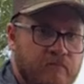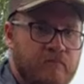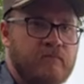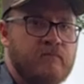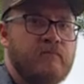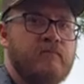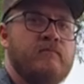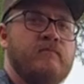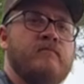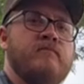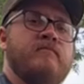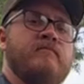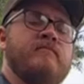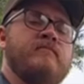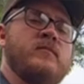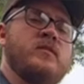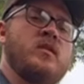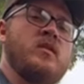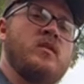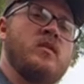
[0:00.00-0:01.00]

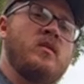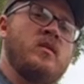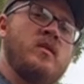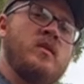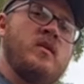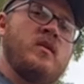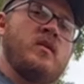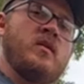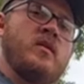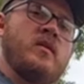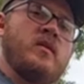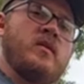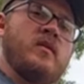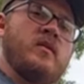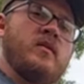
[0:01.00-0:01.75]
No one is speaking in this clip.